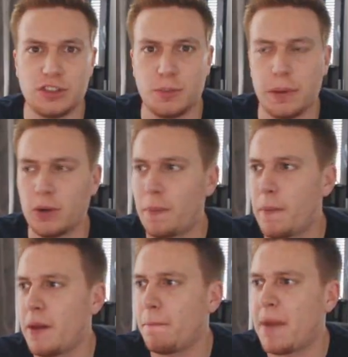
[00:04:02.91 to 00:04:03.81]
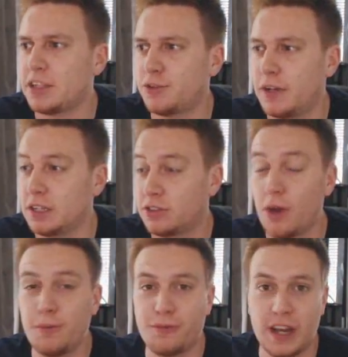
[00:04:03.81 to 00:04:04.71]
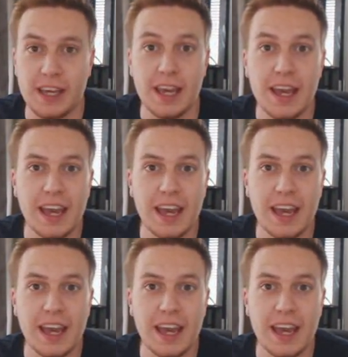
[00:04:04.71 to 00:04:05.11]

just to build up a bit of match fitness. Hopefully,